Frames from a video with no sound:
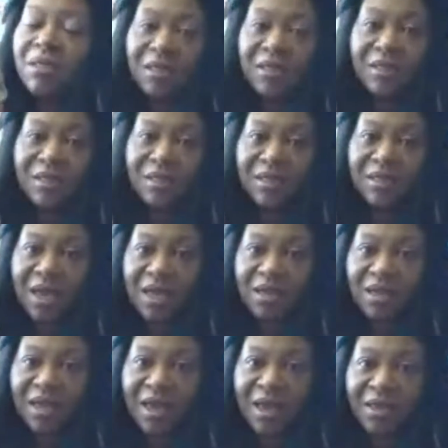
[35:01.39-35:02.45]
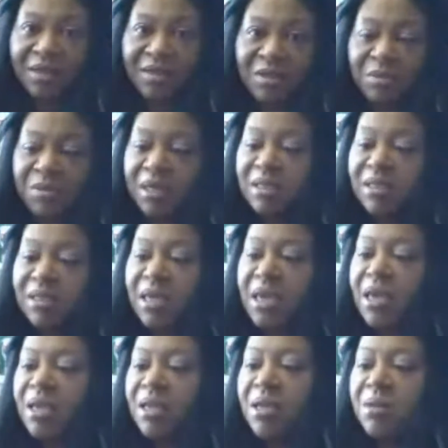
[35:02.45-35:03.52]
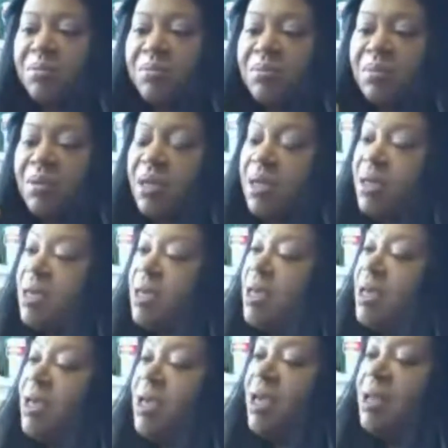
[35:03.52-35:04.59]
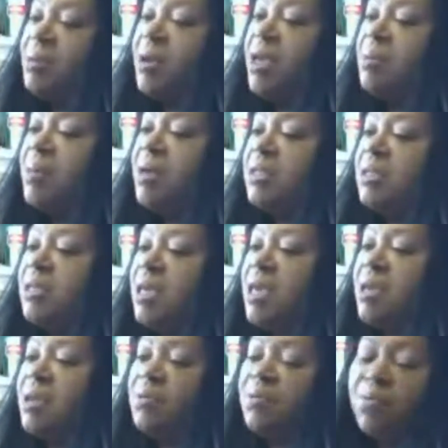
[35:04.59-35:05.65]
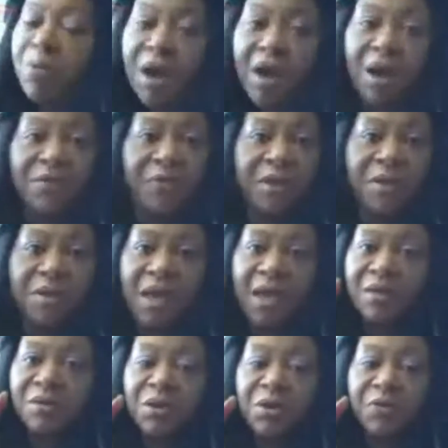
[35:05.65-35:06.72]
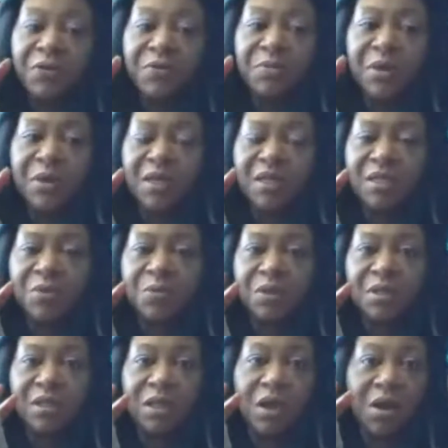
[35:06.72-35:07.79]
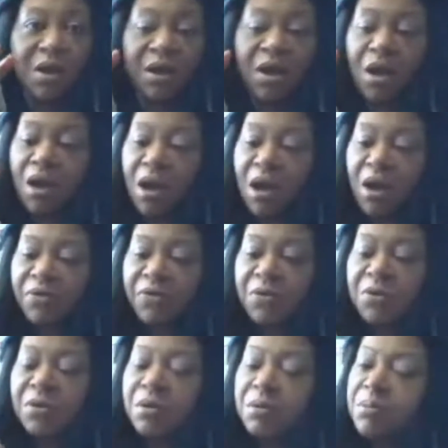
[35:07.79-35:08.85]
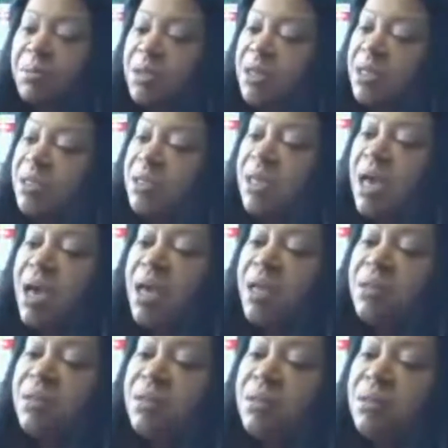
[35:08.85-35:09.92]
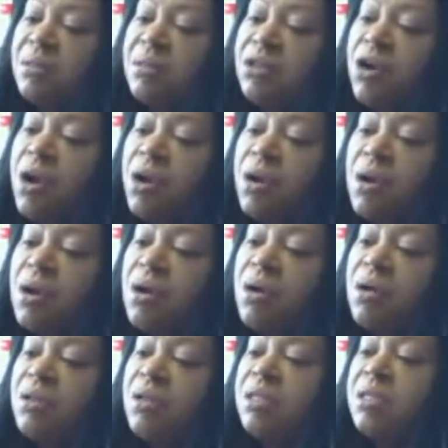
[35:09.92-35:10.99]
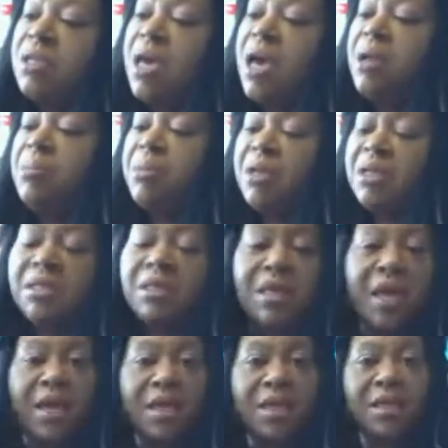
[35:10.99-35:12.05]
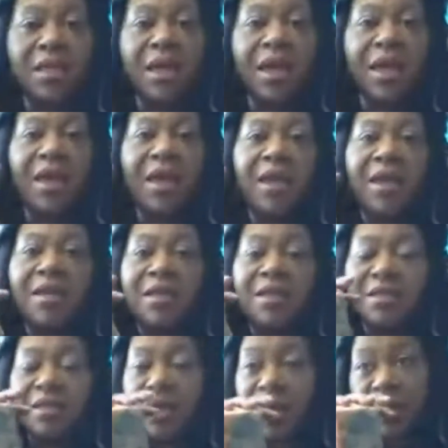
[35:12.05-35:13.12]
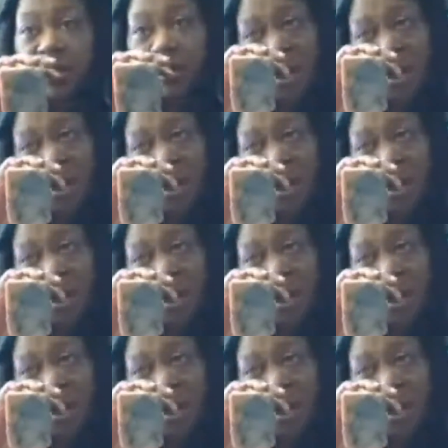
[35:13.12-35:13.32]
is not kind to my skin. It made my skin rough, and I don't know if it's because it was sloughing off, but it's got charcoal, it's got bentonite clay, and it's got